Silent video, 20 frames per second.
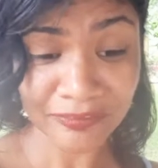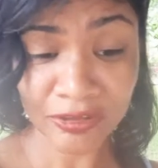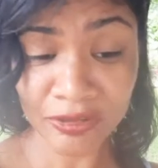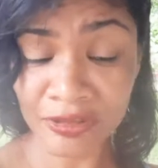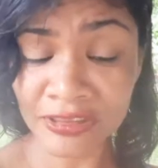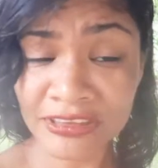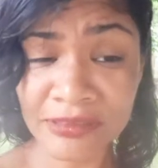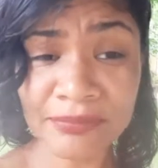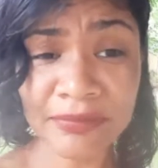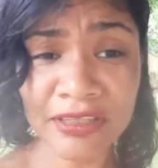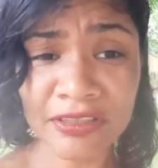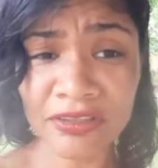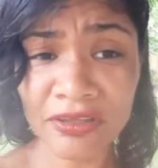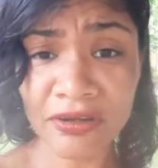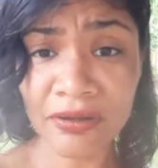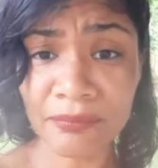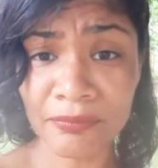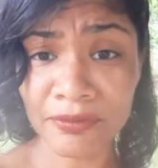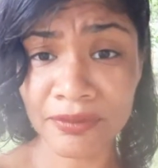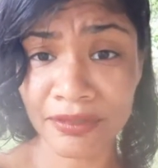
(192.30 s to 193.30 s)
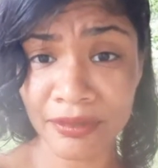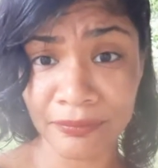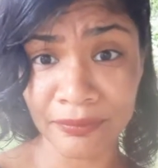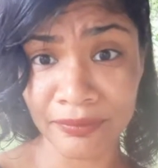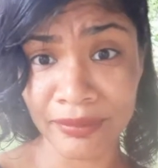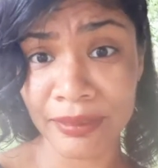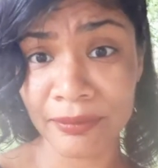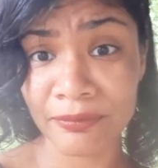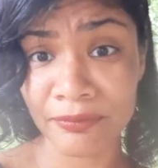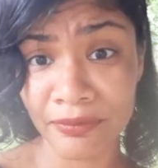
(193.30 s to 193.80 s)
So I'm like, no, I'm
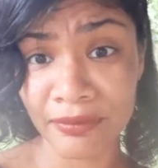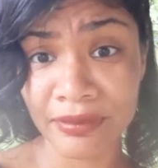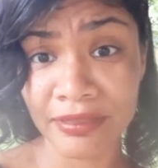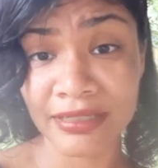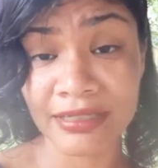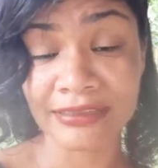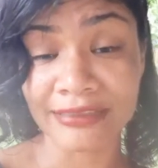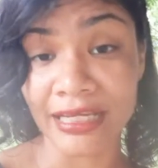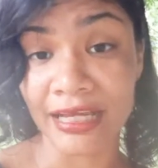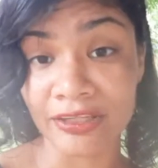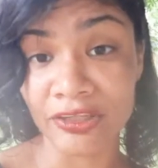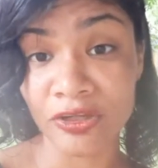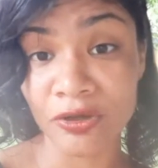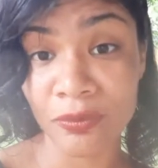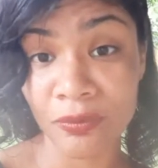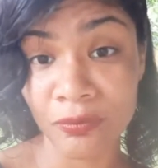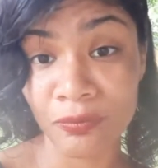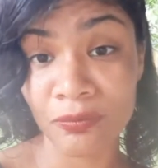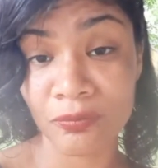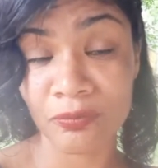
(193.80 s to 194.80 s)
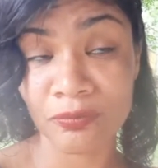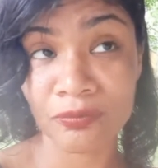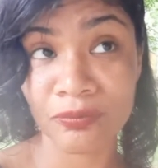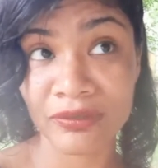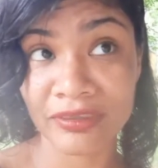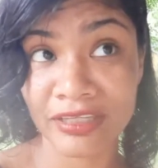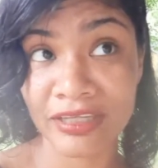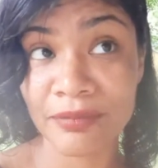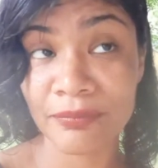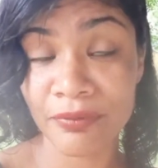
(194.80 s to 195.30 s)
gonna keep growing it because I know
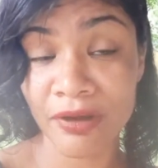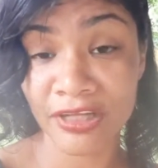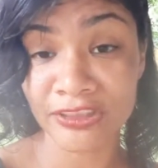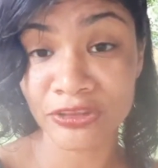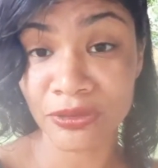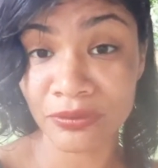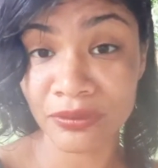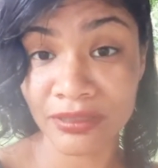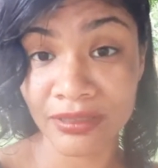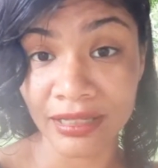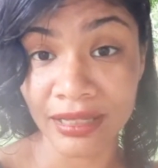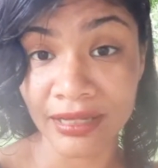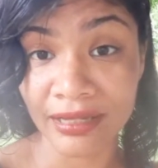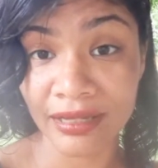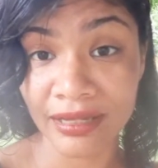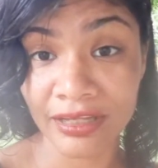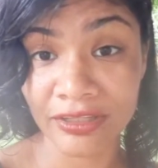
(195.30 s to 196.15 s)
what the end product is gonna look like.